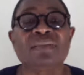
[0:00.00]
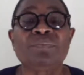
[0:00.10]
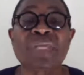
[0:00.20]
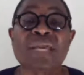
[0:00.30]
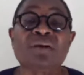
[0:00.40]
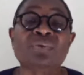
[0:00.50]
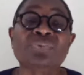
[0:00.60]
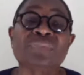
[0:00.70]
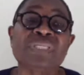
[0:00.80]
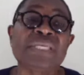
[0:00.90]

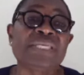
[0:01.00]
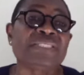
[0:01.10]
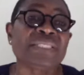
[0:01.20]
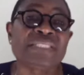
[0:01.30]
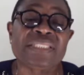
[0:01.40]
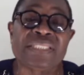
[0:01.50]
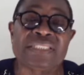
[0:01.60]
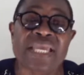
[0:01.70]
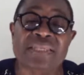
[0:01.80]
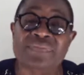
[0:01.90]
because he is a
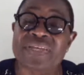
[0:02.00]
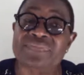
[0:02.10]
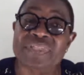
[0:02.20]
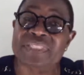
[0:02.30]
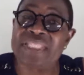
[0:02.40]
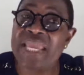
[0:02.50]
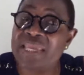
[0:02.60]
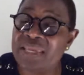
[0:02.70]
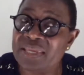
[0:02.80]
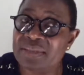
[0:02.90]
citizen, then the
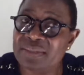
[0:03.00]
state